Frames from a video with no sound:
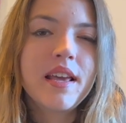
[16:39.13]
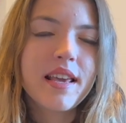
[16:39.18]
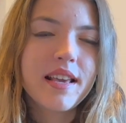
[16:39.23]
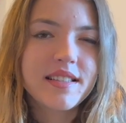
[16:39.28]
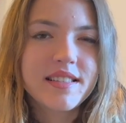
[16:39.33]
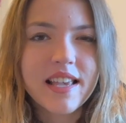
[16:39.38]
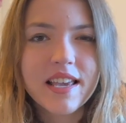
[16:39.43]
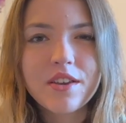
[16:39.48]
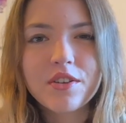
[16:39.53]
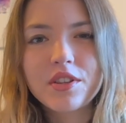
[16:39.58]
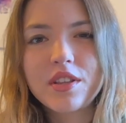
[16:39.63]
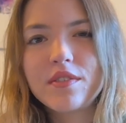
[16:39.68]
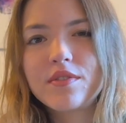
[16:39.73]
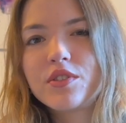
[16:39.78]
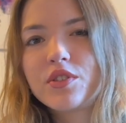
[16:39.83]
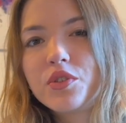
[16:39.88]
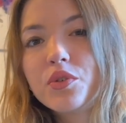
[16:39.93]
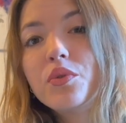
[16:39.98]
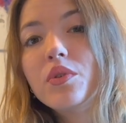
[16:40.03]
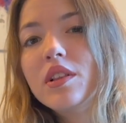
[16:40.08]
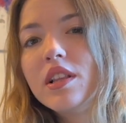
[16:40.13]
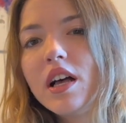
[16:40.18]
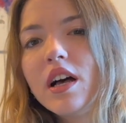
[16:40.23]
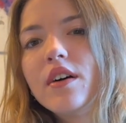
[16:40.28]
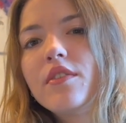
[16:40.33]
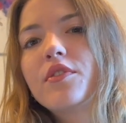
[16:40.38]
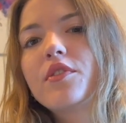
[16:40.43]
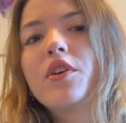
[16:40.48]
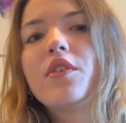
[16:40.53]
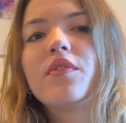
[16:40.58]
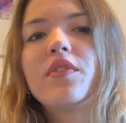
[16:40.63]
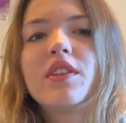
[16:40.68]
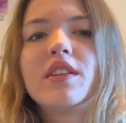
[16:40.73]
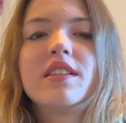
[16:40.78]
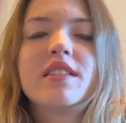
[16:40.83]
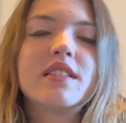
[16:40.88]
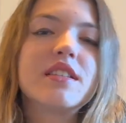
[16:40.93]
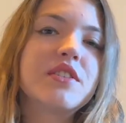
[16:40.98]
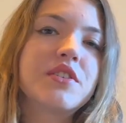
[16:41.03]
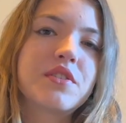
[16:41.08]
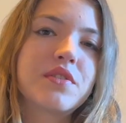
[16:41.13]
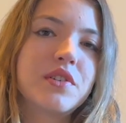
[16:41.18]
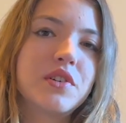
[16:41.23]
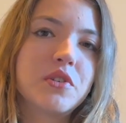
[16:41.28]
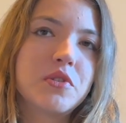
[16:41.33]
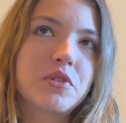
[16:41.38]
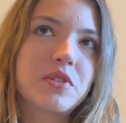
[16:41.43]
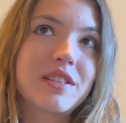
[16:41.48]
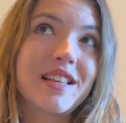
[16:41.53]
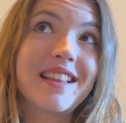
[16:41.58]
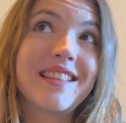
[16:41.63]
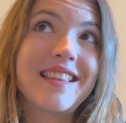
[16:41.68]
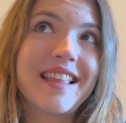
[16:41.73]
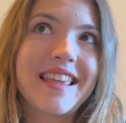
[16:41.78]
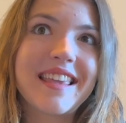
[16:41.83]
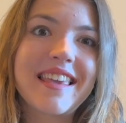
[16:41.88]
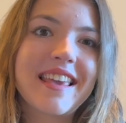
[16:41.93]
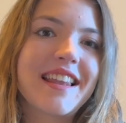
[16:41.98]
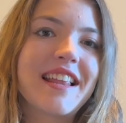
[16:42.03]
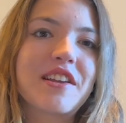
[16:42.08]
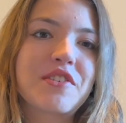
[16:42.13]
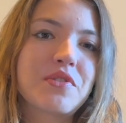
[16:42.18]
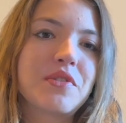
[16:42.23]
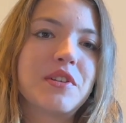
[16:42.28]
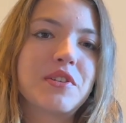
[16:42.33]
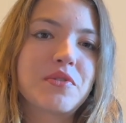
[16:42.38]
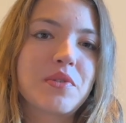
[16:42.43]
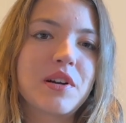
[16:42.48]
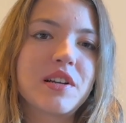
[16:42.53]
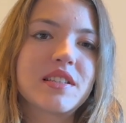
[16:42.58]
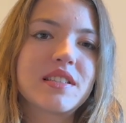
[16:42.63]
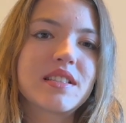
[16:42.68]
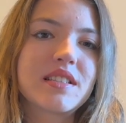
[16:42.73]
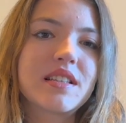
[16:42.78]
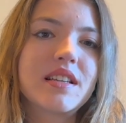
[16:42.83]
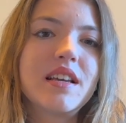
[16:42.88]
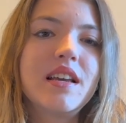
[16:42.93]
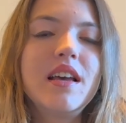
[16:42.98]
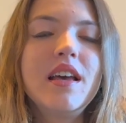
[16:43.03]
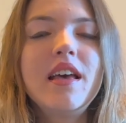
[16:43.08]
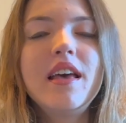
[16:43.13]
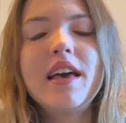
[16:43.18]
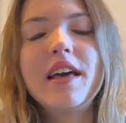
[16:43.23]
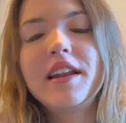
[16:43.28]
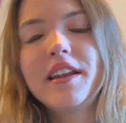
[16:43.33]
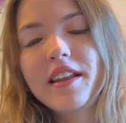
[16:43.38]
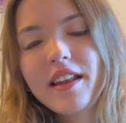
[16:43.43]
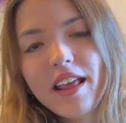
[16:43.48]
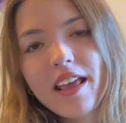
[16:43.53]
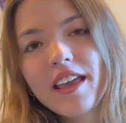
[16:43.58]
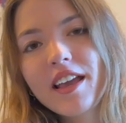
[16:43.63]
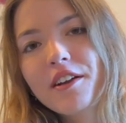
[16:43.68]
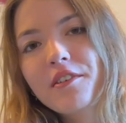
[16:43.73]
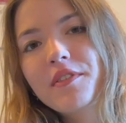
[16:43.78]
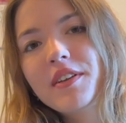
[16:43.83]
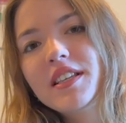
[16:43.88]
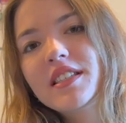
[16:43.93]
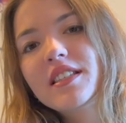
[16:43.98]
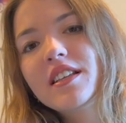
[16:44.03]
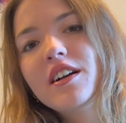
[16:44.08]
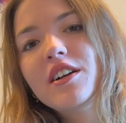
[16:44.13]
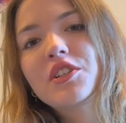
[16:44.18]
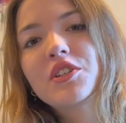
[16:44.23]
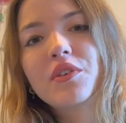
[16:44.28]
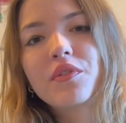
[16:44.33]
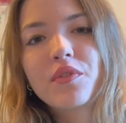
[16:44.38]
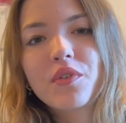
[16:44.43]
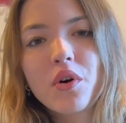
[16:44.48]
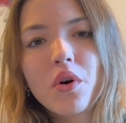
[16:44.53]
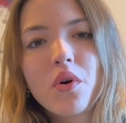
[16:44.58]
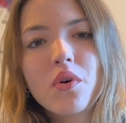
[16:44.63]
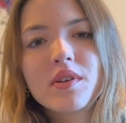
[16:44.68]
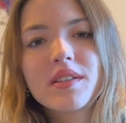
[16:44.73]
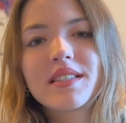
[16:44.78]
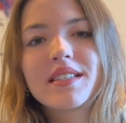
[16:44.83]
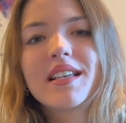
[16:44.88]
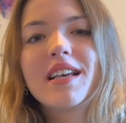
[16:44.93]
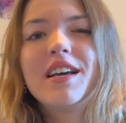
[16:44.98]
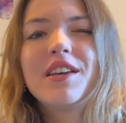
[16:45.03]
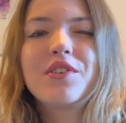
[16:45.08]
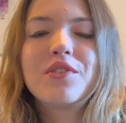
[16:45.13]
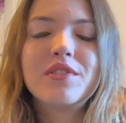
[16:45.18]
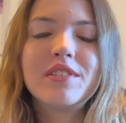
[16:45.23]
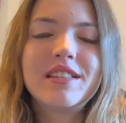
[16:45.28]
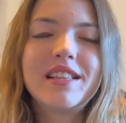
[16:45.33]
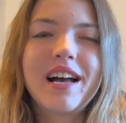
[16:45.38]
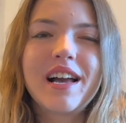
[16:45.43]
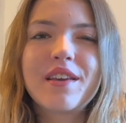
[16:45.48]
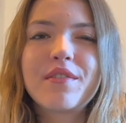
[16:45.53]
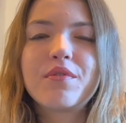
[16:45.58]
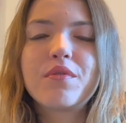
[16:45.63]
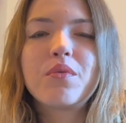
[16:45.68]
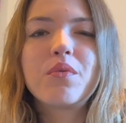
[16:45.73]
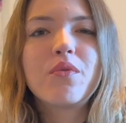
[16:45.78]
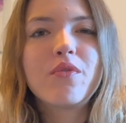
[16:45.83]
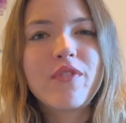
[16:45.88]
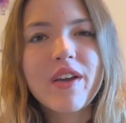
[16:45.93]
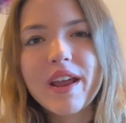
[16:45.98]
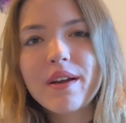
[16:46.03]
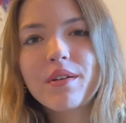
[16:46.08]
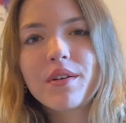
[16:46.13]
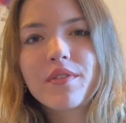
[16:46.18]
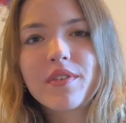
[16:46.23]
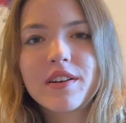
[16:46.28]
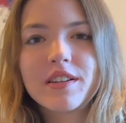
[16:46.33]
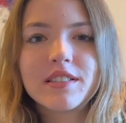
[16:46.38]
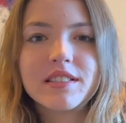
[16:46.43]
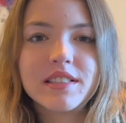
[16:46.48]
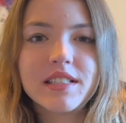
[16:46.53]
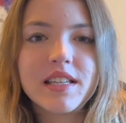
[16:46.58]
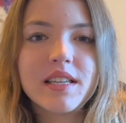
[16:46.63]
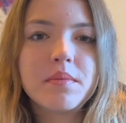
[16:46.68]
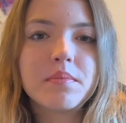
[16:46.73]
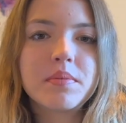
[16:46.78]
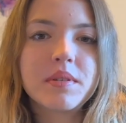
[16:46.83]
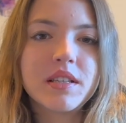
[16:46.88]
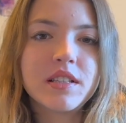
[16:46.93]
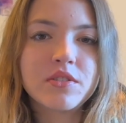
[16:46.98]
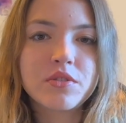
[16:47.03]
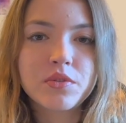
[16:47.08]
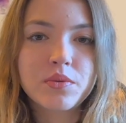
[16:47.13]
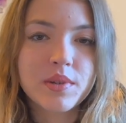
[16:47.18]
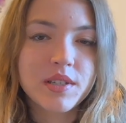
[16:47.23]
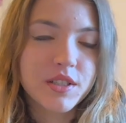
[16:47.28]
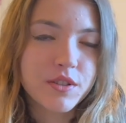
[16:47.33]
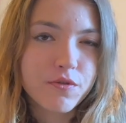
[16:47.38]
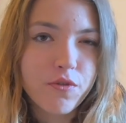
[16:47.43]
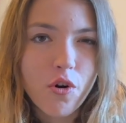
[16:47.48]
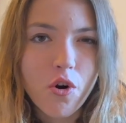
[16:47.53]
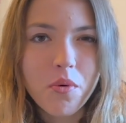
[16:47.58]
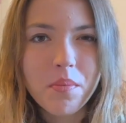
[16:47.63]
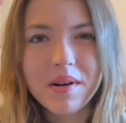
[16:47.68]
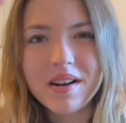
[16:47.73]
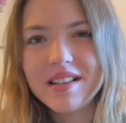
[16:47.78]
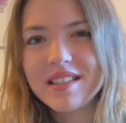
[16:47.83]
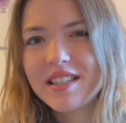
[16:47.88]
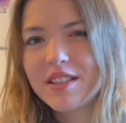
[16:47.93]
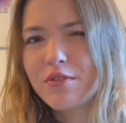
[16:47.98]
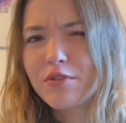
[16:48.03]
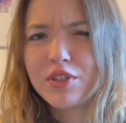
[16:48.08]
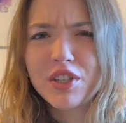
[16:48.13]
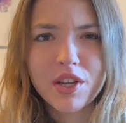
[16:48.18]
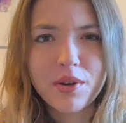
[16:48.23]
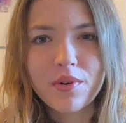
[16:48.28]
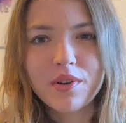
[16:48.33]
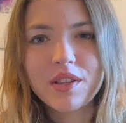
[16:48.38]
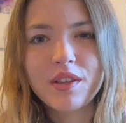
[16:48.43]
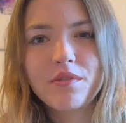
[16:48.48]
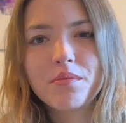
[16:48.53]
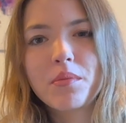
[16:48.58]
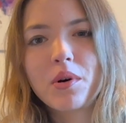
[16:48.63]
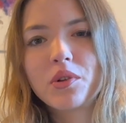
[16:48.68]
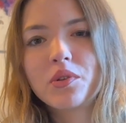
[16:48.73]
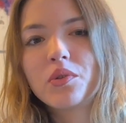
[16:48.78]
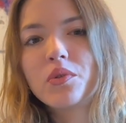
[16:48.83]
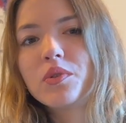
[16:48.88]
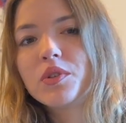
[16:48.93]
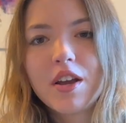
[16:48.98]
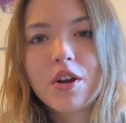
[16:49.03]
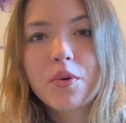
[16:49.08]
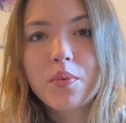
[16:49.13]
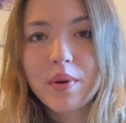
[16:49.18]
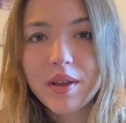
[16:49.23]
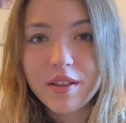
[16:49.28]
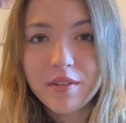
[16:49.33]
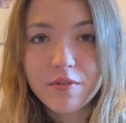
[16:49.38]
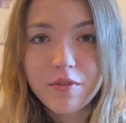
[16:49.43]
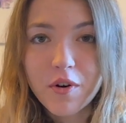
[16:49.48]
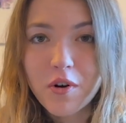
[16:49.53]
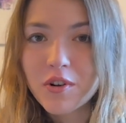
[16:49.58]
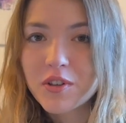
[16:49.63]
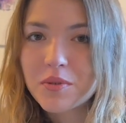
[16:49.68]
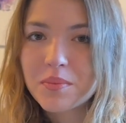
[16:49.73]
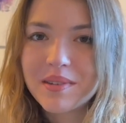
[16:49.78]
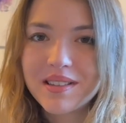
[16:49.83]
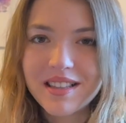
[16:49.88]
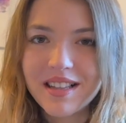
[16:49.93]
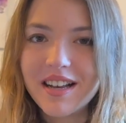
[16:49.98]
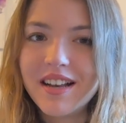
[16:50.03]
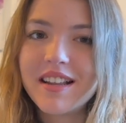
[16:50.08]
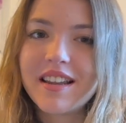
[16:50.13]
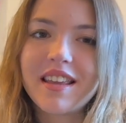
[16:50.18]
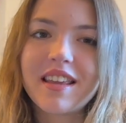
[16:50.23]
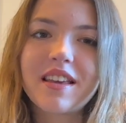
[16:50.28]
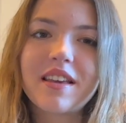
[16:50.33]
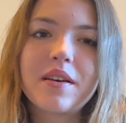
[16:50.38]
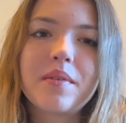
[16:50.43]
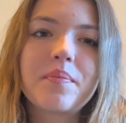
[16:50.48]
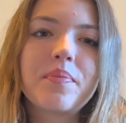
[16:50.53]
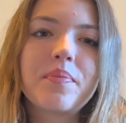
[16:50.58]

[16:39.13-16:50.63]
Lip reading: Executives do love confidence intervals that they can actually trust. And in AI research, of course, you'll dive very, very deep into transformers, into generative models, reinforcement learning.